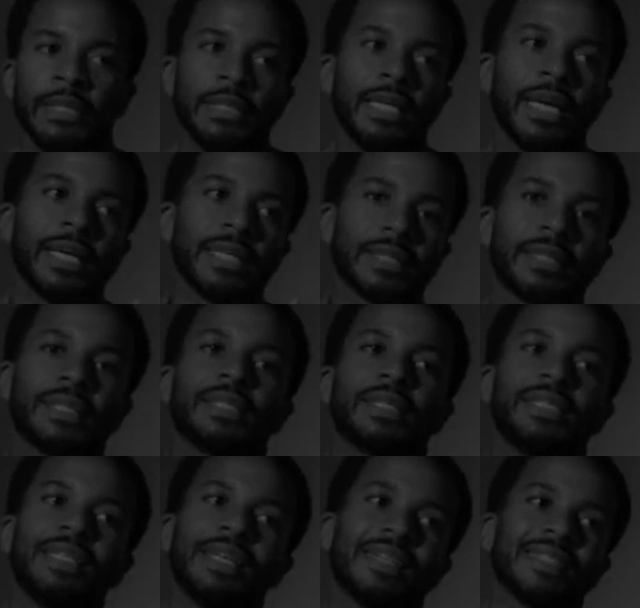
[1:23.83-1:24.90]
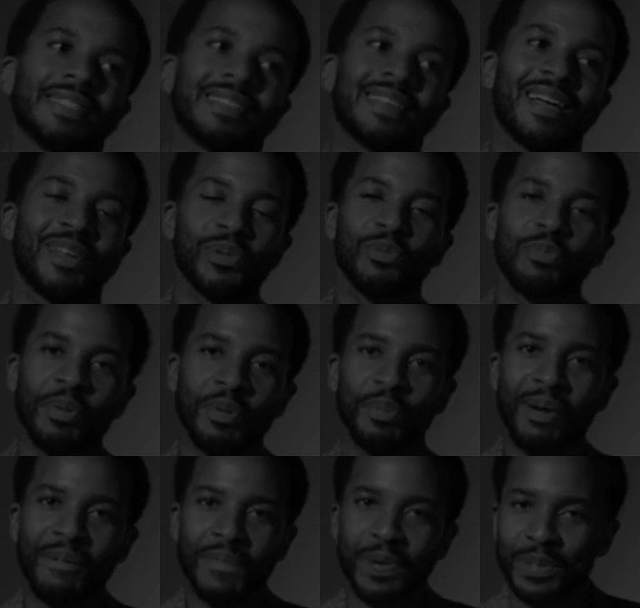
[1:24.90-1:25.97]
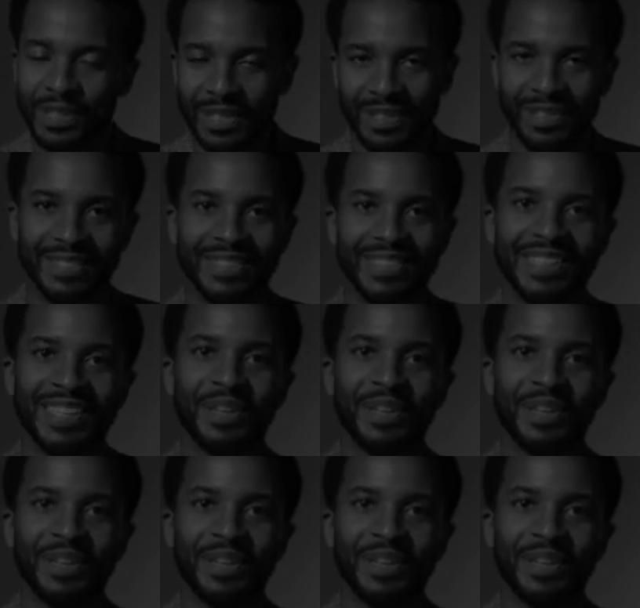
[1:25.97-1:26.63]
Yes, yes, I do remember my first kiss.